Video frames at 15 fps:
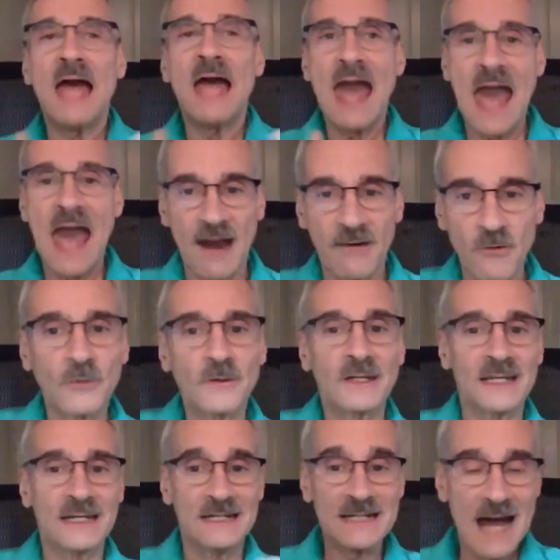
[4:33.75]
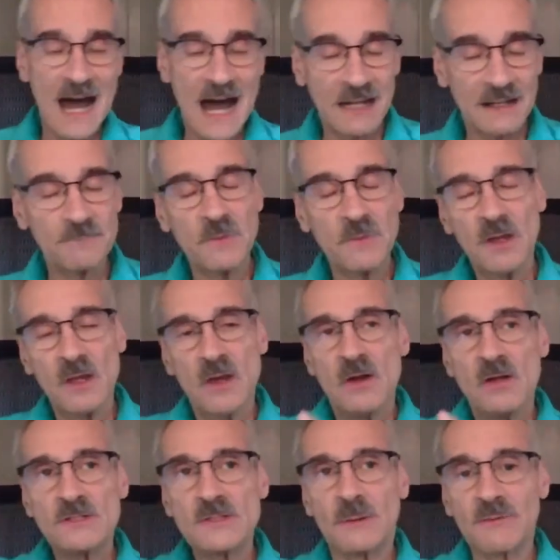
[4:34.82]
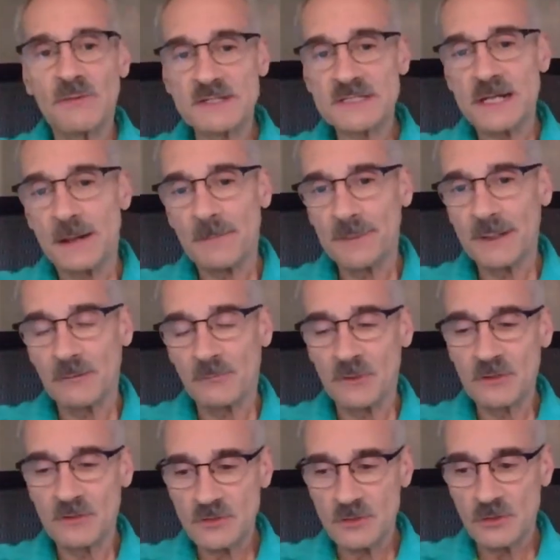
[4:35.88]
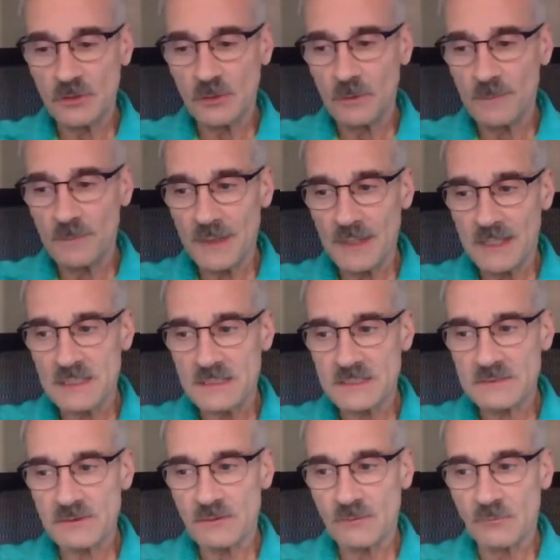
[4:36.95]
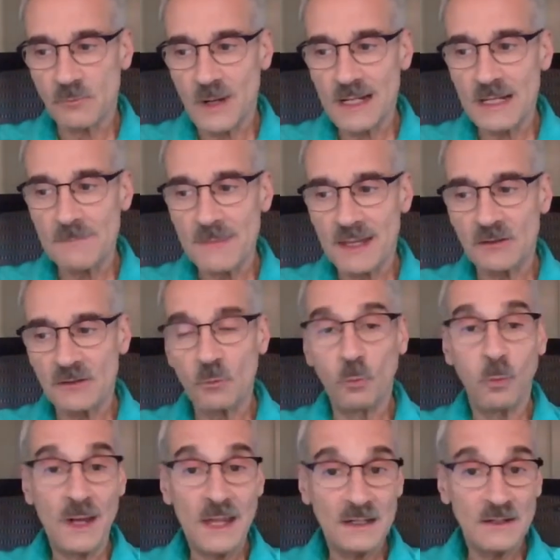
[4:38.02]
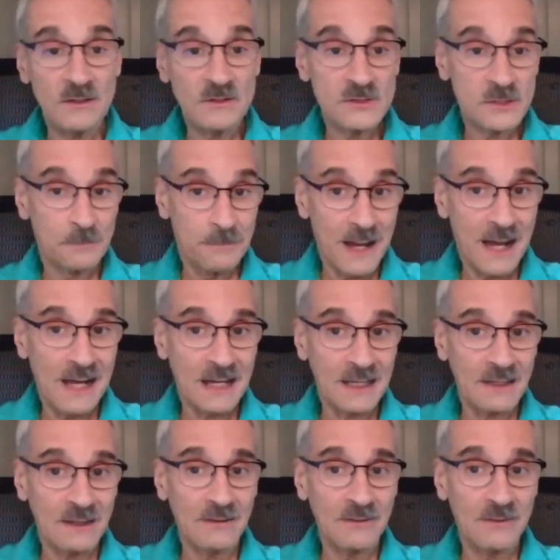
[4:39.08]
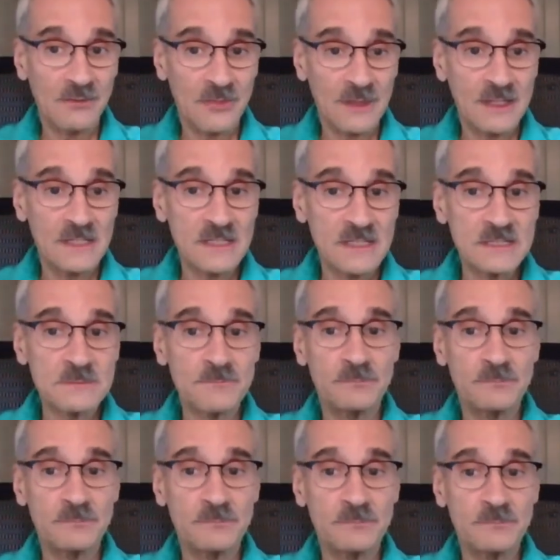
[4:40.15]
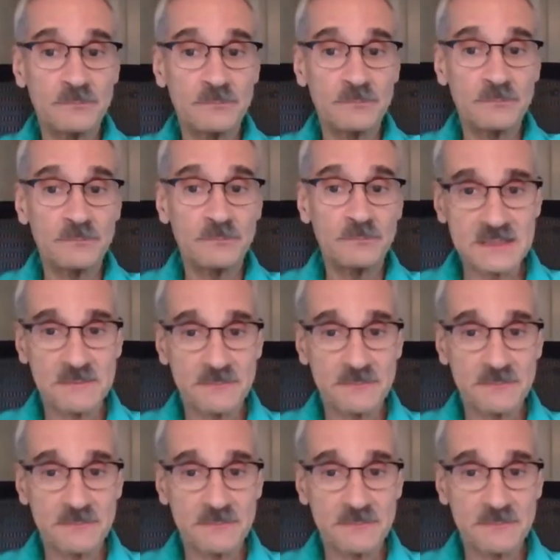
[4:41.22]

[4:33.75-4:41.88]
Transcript: Arrow needed cotton. So what this company would do is recommend when to buy these commodities.